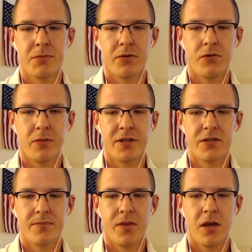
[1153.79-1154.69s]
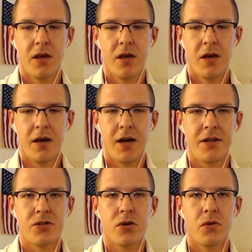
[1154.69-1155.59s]
its performance.
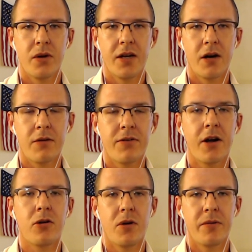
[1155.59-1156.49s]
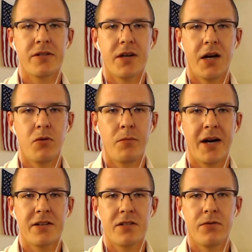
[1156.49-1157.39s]
And so in our final moments, I will
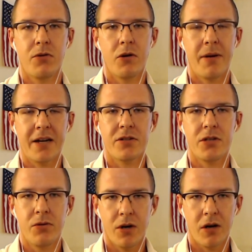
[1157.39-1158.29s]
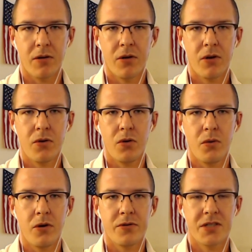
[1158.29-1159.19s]
pass the floor back to Yudong, who
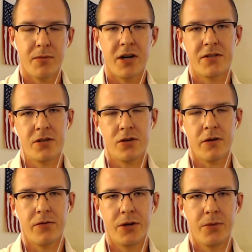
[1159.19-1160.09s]
will summarize the talk for